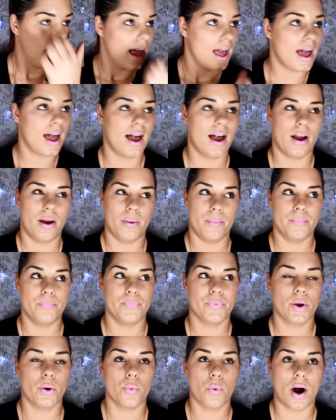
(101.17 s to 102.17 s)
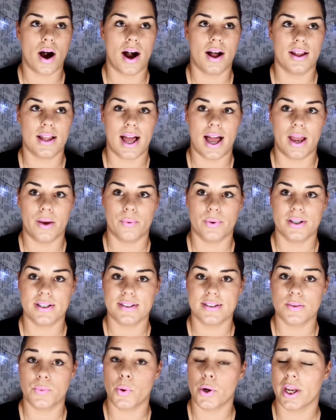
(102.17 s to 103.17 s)
while I
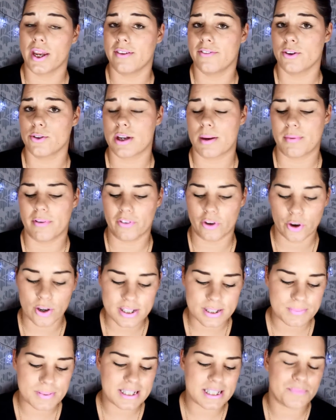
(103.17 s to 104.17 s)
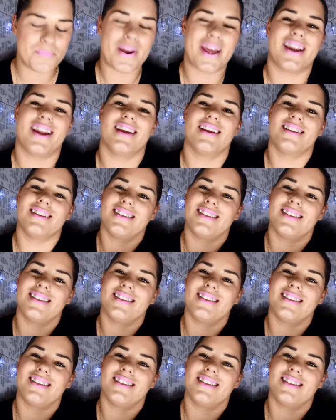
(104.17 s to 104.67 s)
was working full-time over Christmas, but